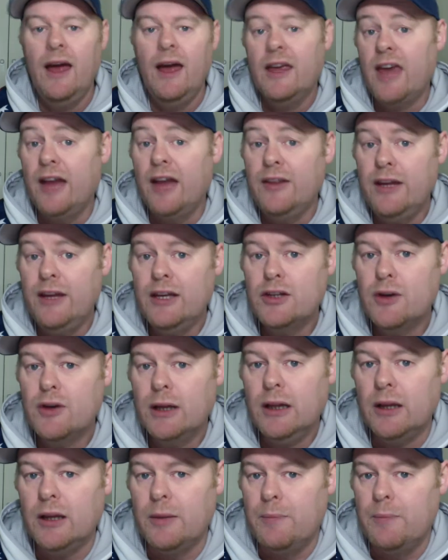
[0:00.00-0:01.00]
Can the
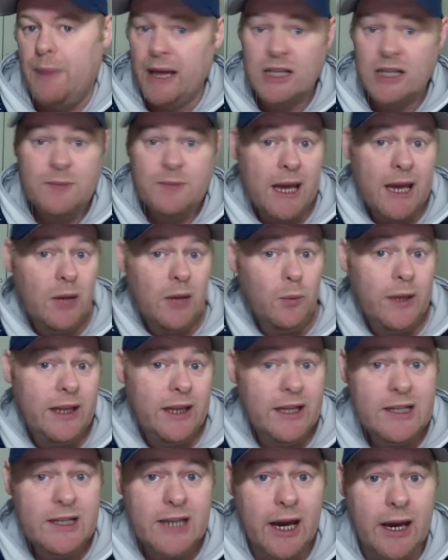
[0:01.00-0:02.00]
Adrenaline bounce back and win
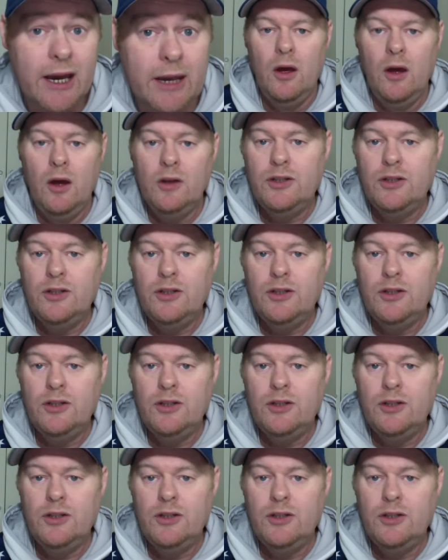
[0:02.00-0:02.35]
this game?